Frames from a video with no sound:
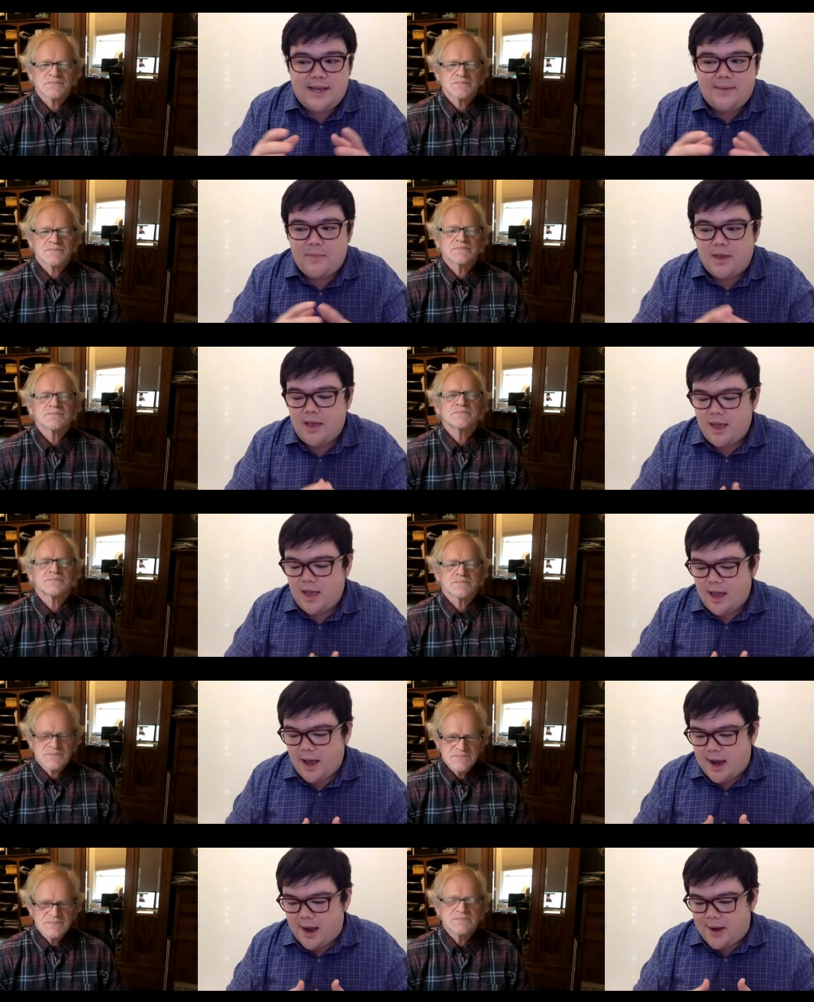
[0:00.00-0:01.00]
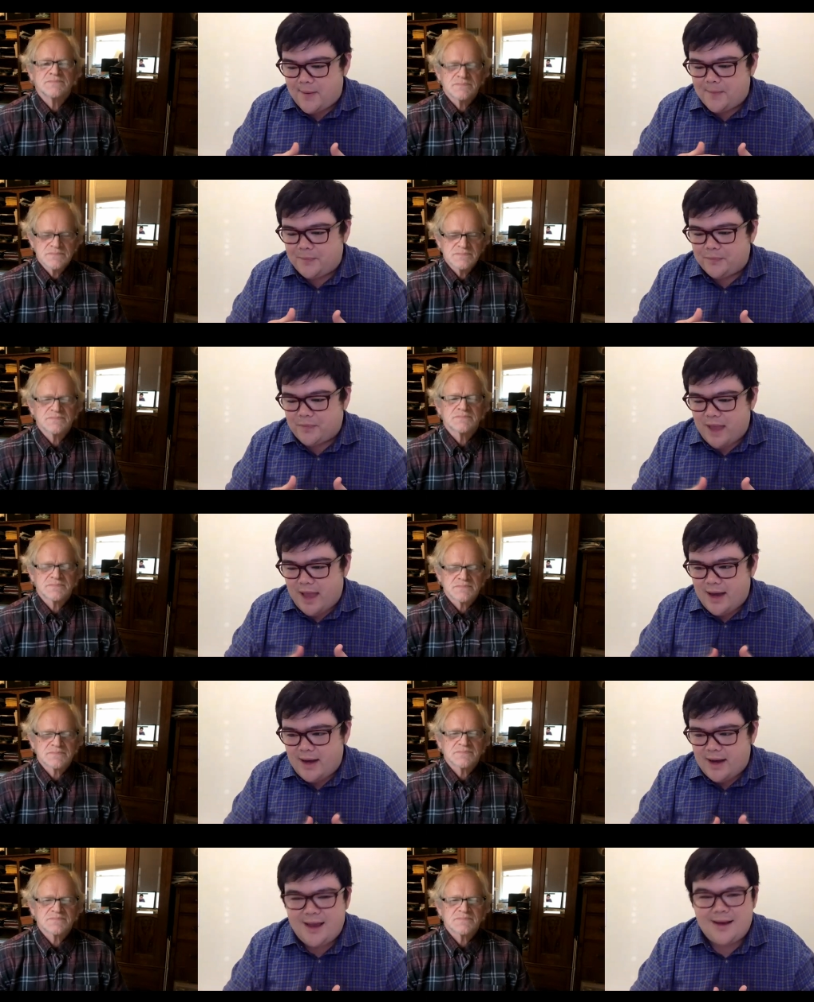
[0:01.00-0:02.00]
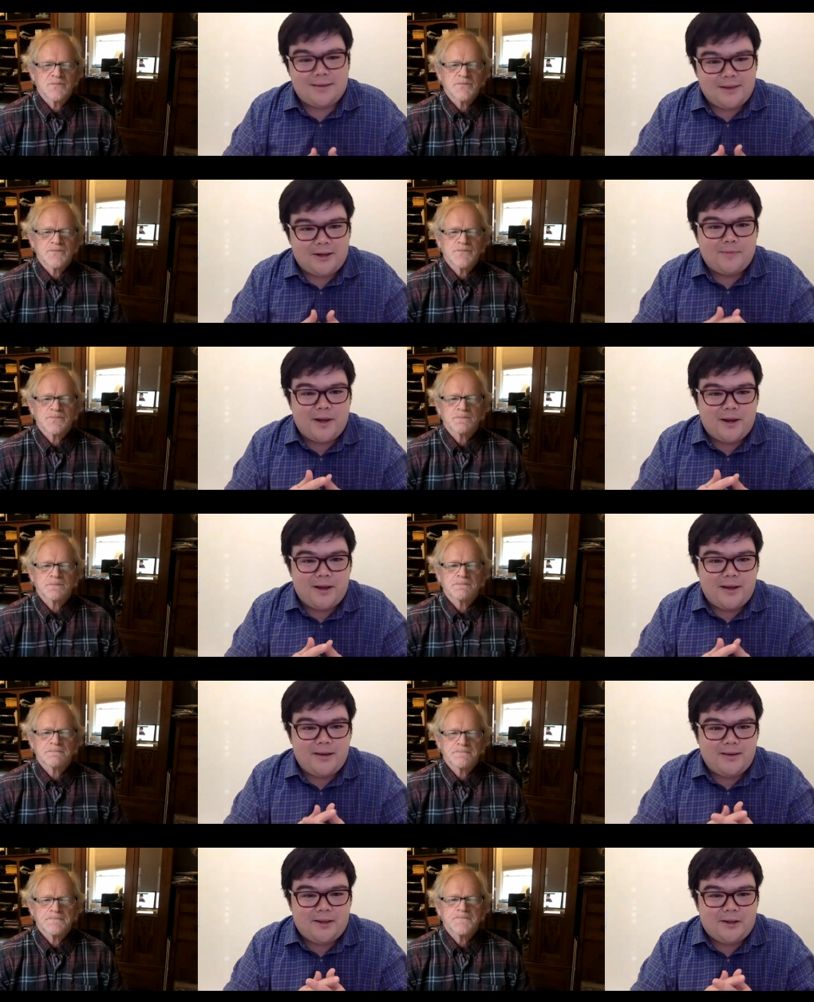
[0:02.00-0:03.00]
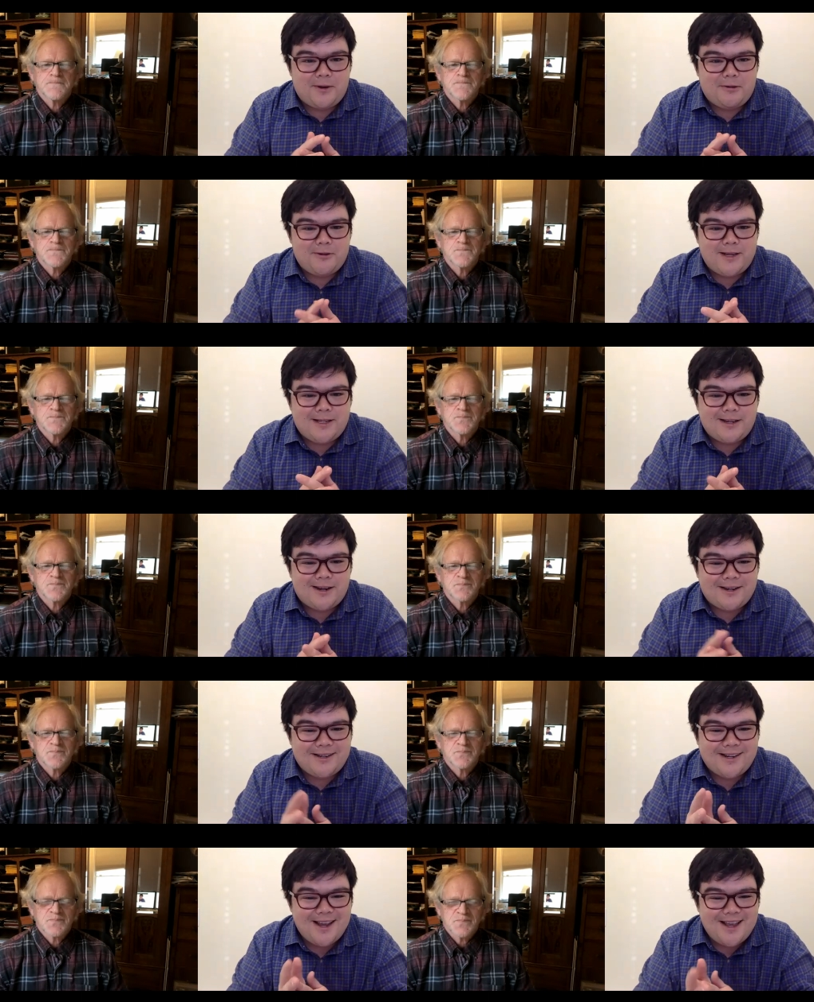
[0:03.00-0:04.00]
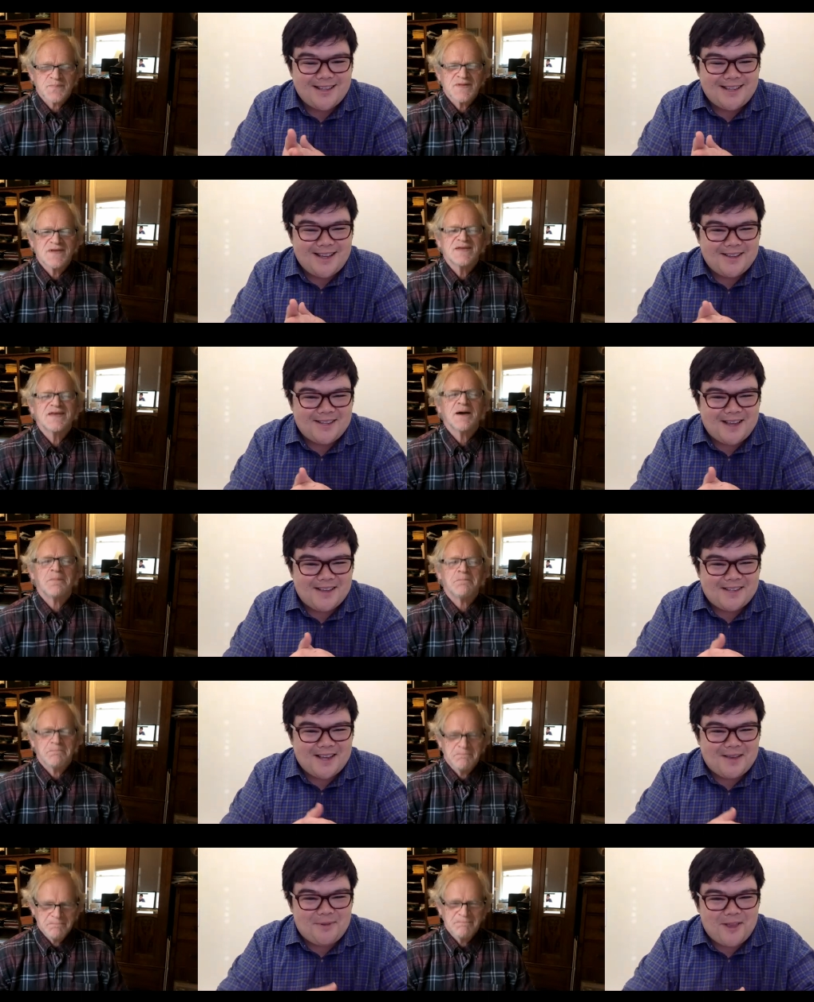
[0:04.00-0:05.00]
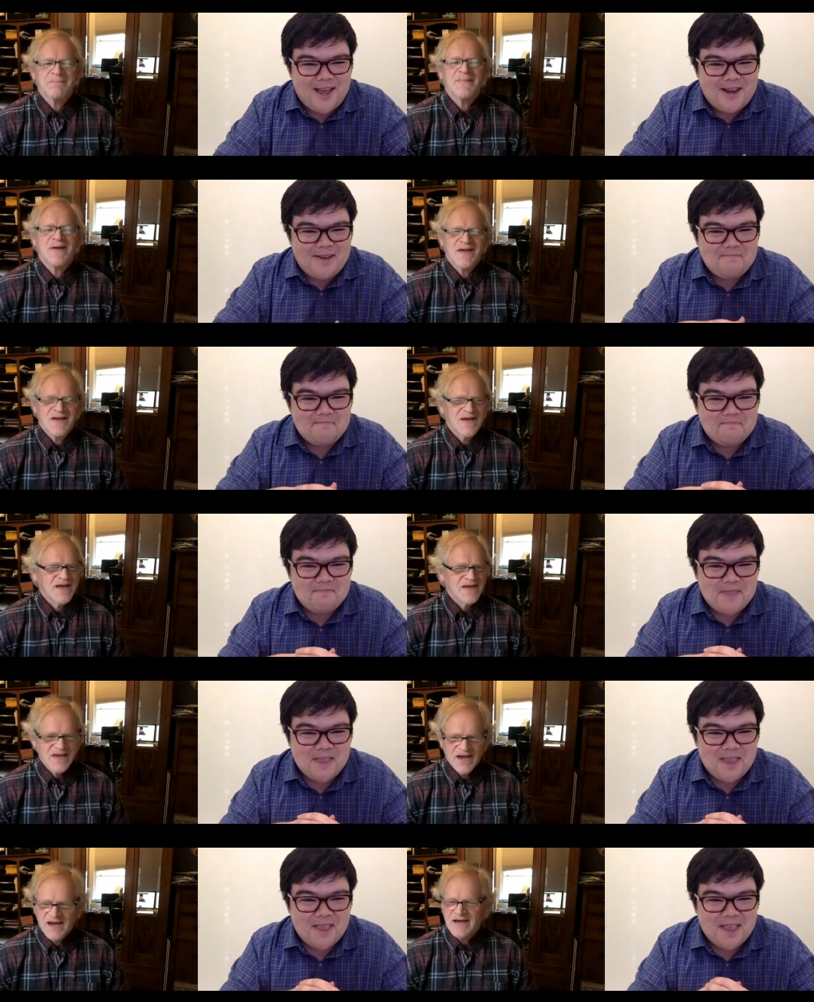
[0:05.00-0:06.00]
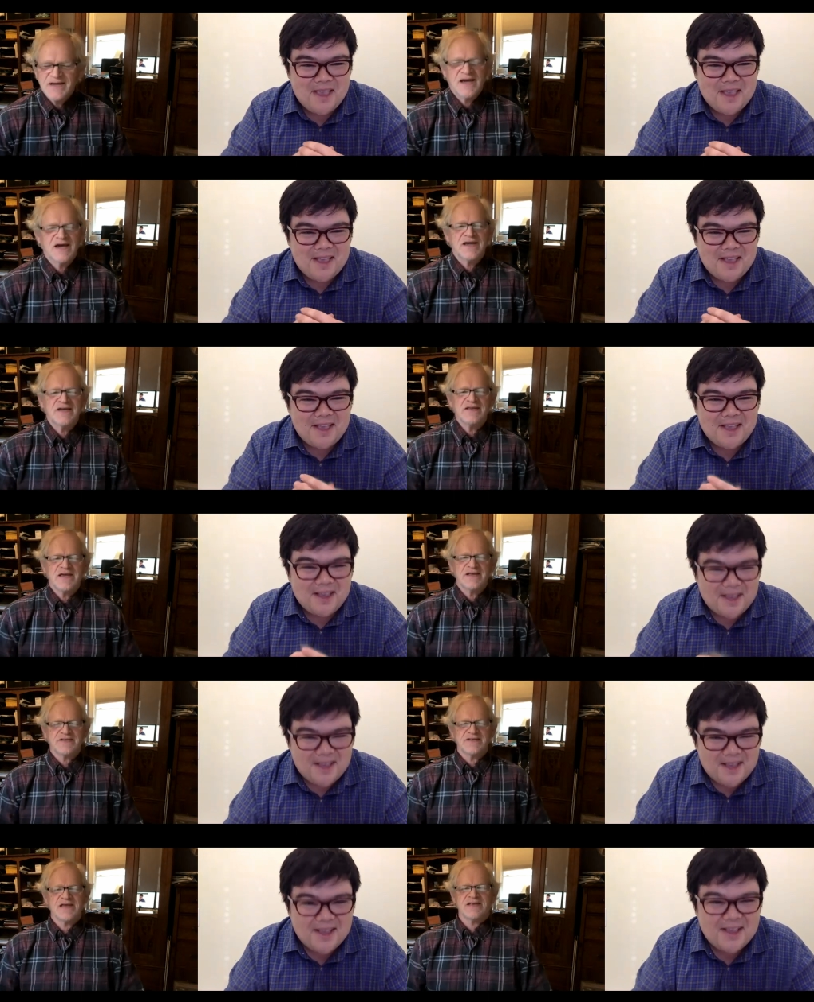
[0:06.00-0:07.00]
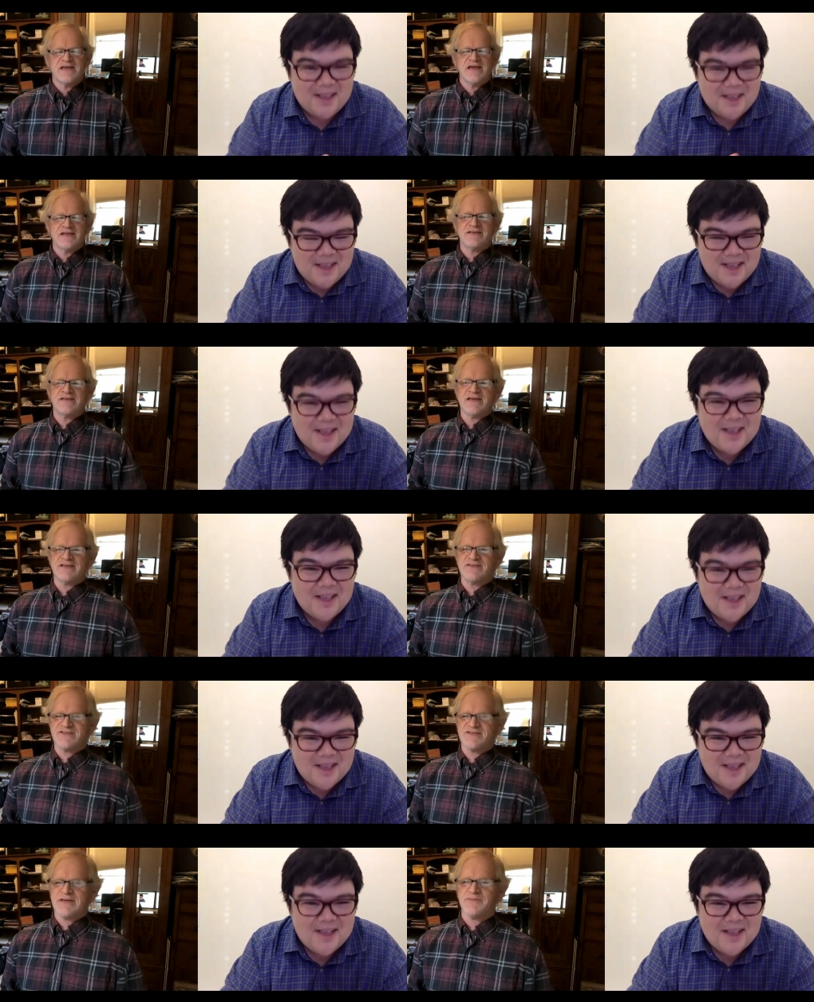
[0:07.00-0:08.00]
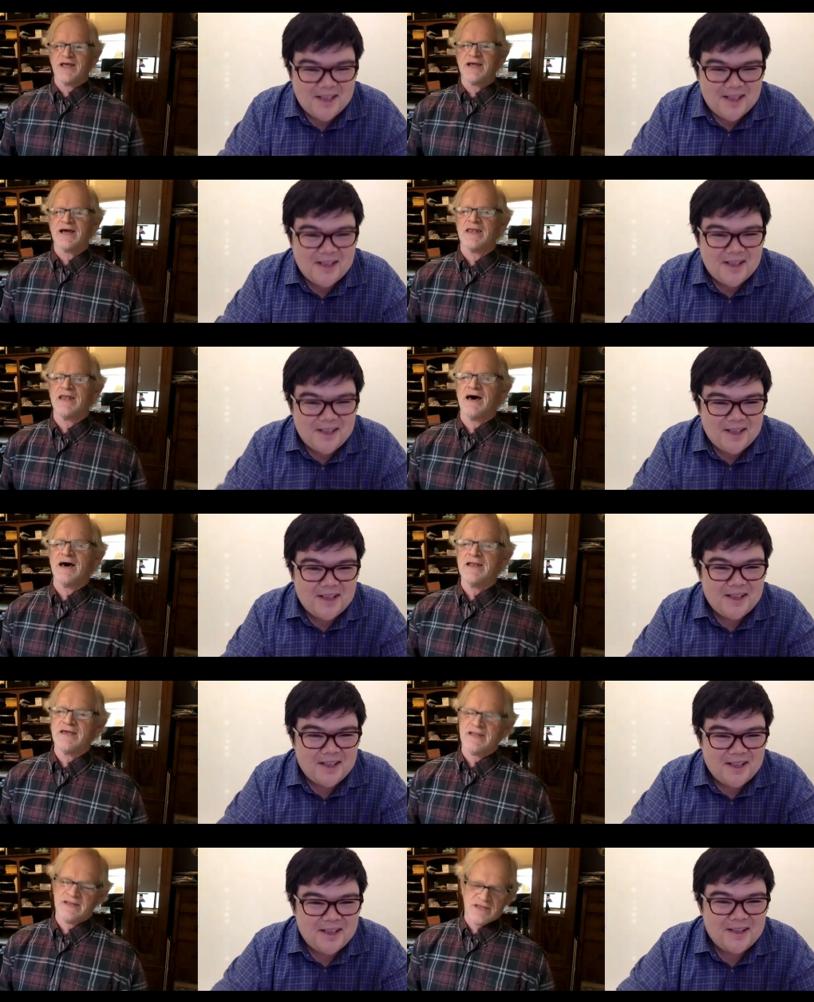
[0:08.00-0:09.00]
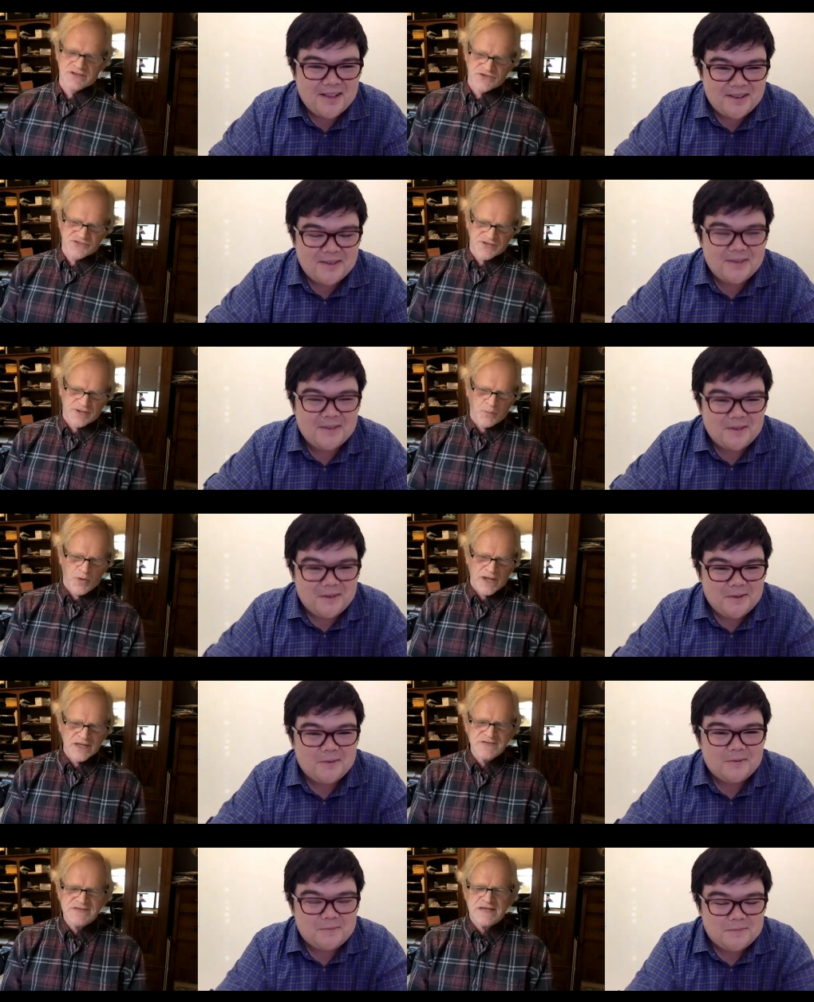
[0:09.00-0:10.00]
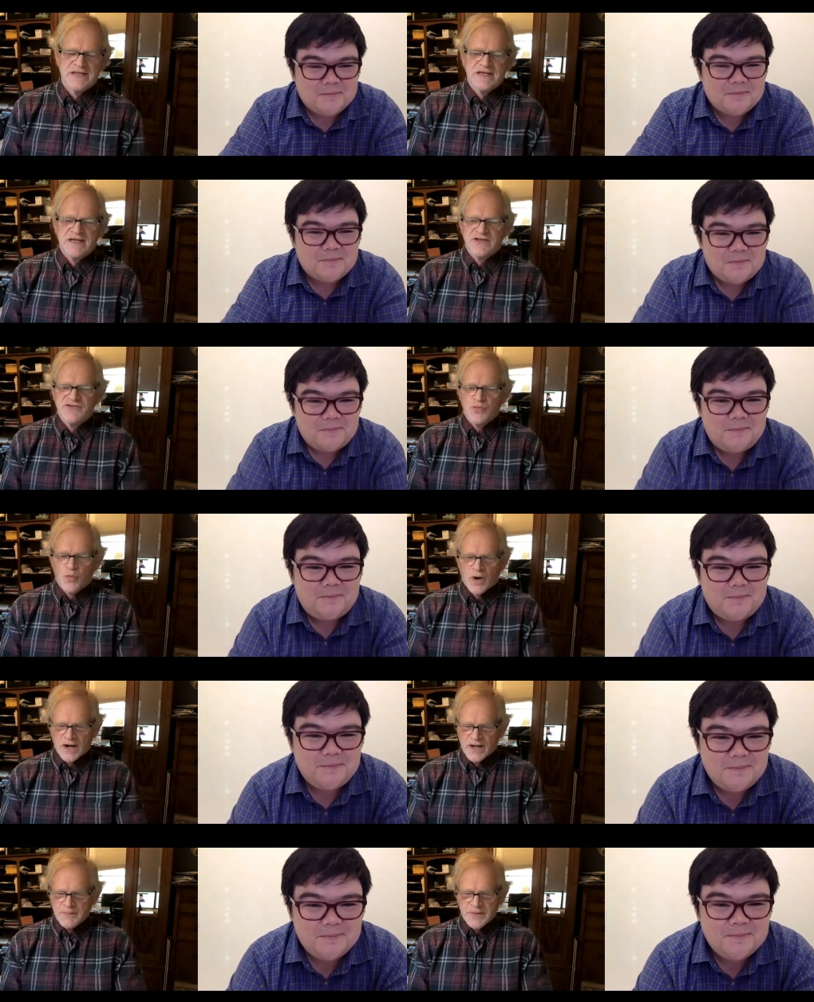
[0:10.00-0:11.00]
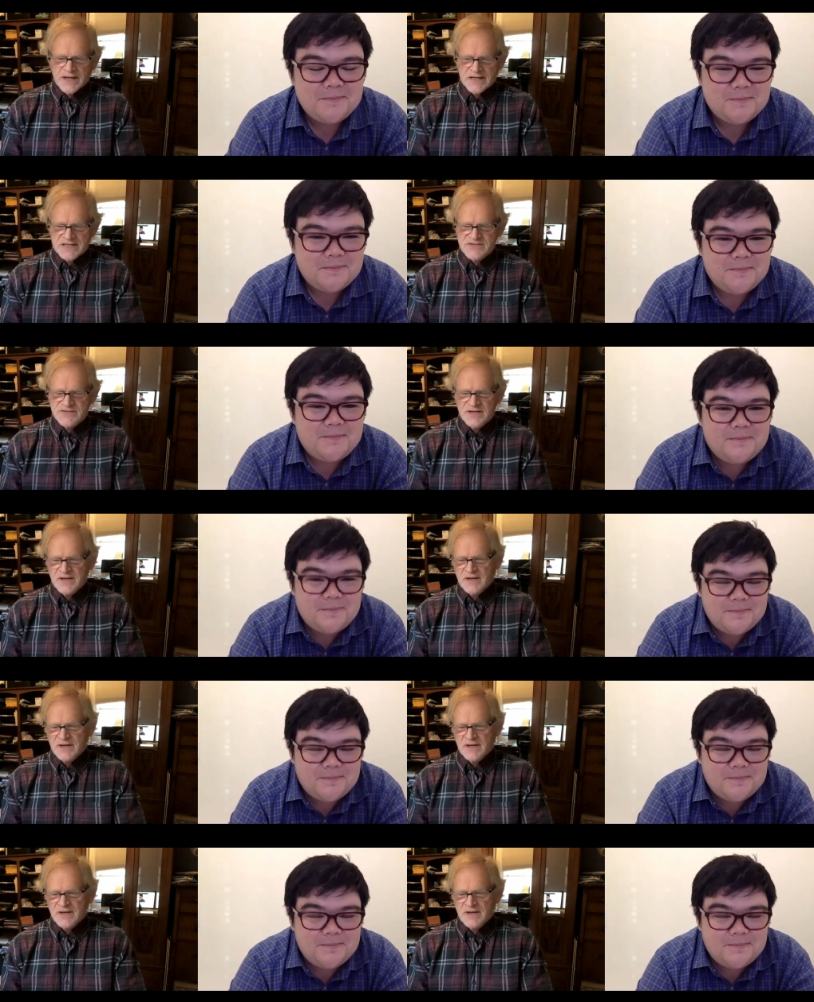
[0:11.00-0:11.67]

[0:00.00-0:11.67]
Speaker 1: team, um, and and a little bit of little bit of research. So, that sounds like a plan.
Speaker 2: Yeah, yeah, it it it it, it seems like a lot, and, and in some ways it is. Why? Because